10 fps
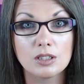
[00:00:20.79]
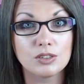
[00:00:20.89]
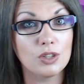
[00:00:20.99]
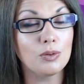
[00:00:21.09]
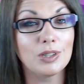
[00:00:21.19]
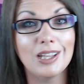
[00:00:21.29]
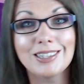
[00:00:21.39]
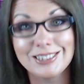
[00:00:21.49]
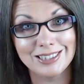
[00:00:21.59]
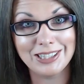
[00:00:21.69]
So,
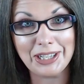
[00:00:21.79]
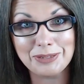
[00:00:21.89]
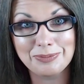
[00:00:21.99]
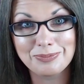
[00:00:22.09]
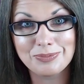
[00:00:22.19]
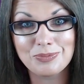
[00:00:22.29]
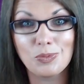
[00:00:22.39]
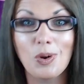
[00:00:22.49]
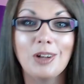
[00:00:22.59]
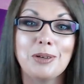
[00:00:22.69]
reluctantly,
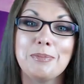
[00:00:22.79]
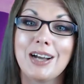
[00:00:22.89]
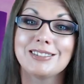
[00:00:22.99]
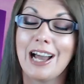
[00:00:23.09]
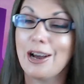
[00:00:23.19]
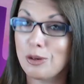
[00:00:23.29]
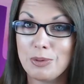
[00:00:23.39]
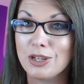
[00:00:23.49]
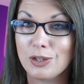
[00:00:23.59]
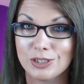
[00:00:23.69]
welcome back to How to
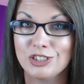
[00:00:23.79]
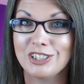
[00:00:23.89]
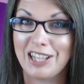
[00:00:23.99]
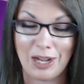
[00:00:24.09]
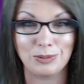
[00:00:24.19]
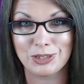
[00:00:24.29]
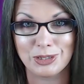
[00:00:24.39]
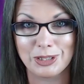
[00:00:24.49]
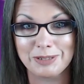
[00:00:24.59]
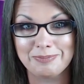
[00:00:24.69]
Be a Christian
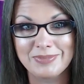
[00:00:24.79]
Counselor.